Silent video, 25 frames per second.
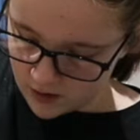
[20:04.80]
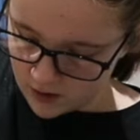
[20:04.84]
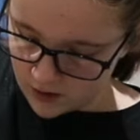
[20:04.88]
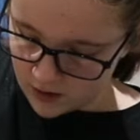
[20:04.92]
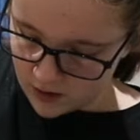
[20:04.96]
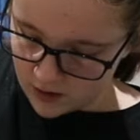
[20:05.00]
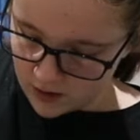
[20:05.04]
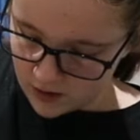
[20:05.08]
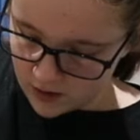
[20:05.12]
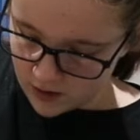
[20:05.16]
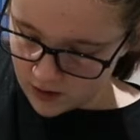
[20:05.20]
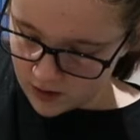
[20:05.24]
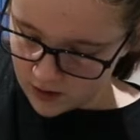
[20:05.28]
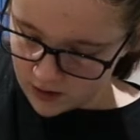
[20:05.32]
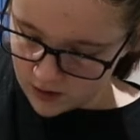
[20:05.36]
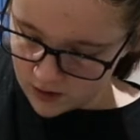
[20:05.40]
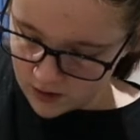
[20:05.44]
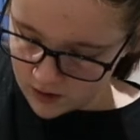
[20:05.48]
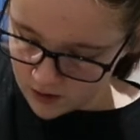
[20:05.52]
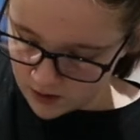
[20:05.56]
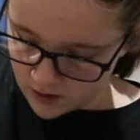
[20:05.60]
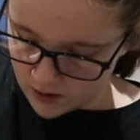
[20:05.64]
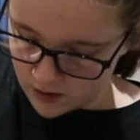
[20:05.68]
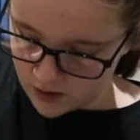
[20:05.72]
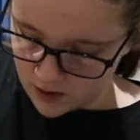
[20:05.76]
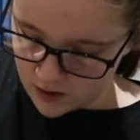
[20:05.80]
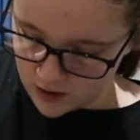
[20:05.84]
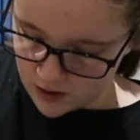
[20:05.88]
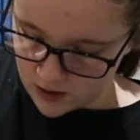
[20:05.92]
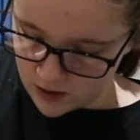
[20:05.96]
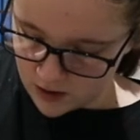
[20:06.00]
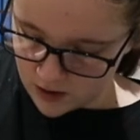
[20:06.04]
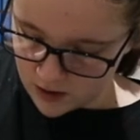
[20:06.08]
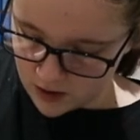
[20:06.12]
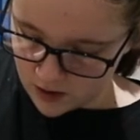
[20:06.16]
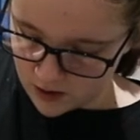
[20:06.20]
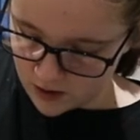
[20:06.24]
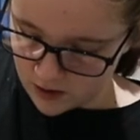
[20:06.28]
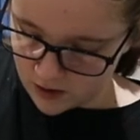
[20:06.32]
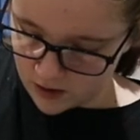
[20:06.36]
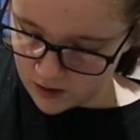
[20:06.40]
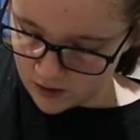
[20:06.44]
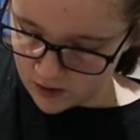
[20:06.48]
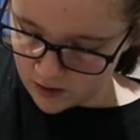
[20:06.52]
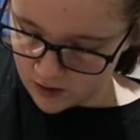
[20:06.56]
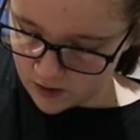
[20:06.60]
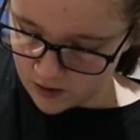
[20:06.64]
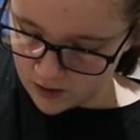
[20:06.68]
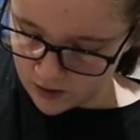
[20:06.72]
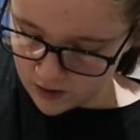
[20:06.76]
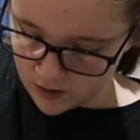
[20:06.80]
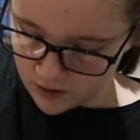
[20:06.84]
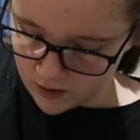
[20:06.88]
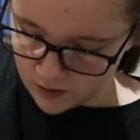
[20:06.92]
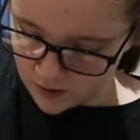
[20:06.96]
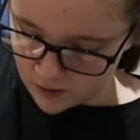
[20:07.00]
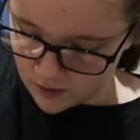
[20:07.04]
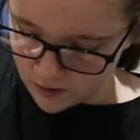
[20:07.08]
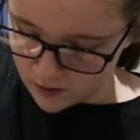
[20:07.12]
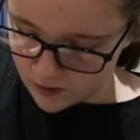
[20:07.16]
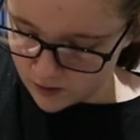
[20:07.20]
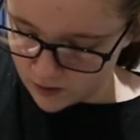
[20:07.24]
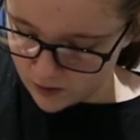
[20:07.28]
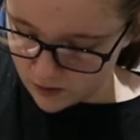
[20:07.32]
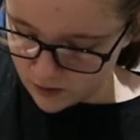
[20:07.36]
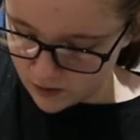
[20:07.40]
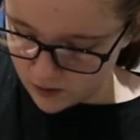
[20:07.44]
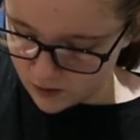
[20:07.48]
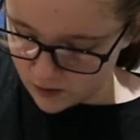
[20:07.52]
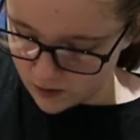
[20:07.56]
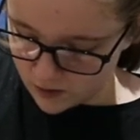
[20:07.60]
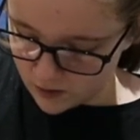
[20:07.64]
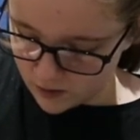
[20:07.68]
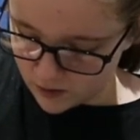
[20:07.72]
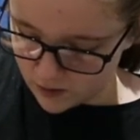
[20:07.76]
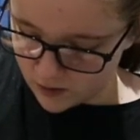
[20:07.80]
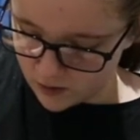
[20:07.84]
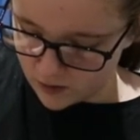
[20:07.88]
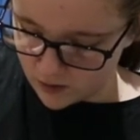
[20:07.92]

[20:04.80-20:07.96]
supposed to be one ice cream scoop,